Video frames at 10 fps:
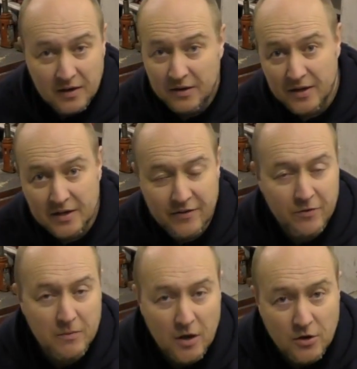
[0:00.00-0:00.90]
and then give
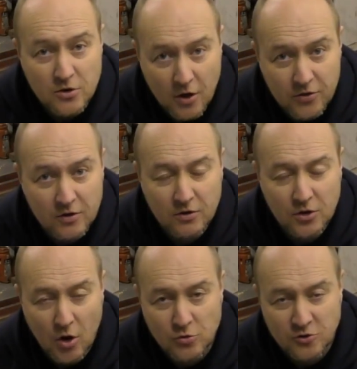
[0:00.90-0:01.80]
them another
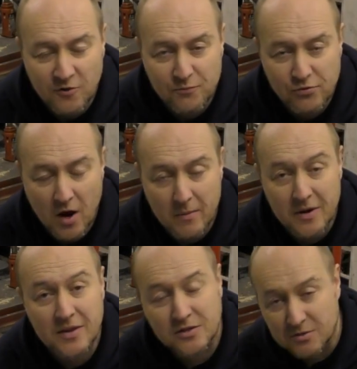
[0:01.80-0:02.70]
coat of primer.
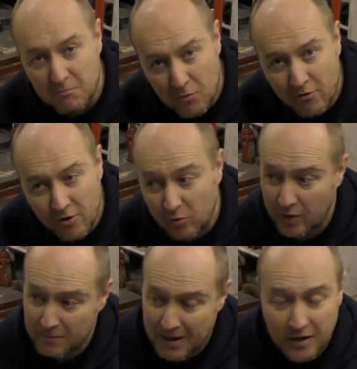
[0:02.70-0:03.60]
And then tomorrow,
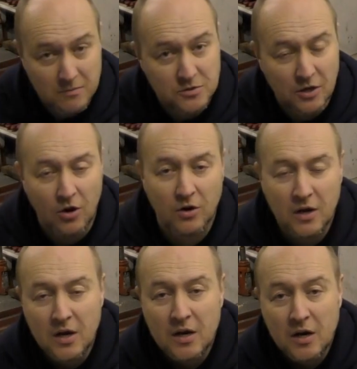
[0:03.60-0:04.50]
when Malcolm's along,
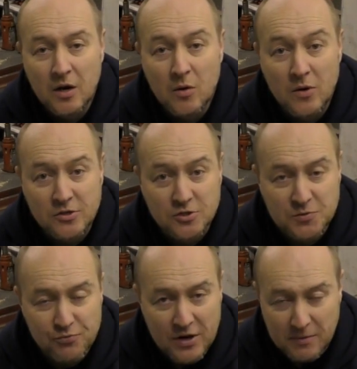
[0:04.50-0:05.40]
we shall
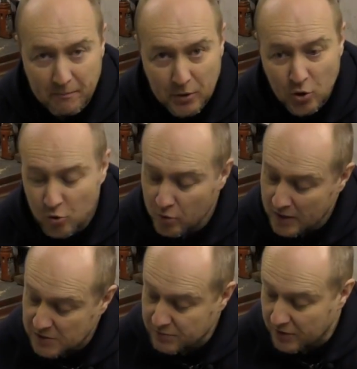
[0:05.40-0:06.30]
spray them blue
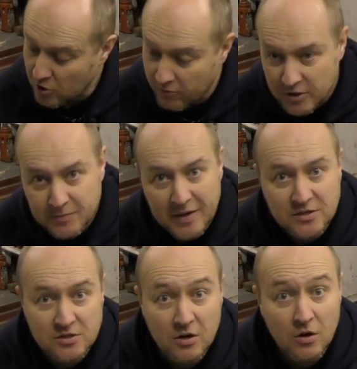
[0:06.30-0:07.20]
and spray the orange
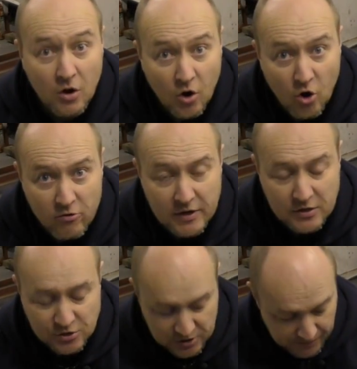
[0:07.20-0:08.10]
bits
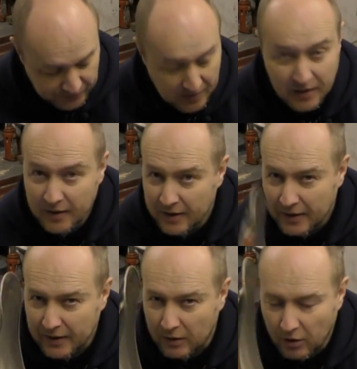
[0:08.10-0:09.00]
orange.
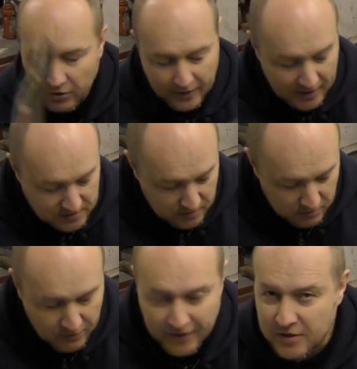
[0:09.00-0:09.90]
Now on that,
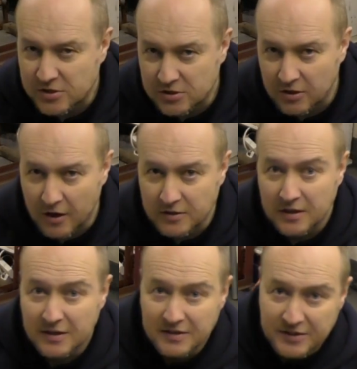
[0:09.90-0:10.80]
we've had a slight
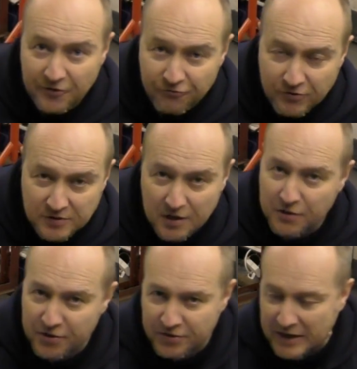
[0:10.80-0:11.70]
different
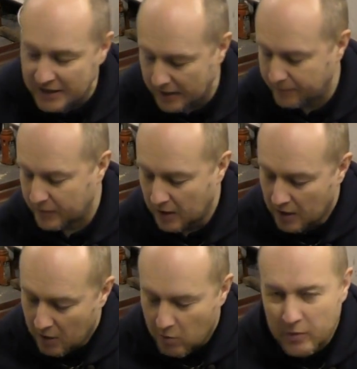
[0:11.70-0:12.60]
thinking.
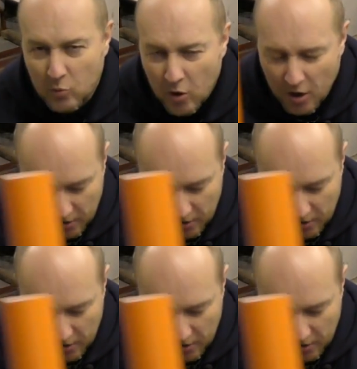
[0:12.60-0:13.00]
What we were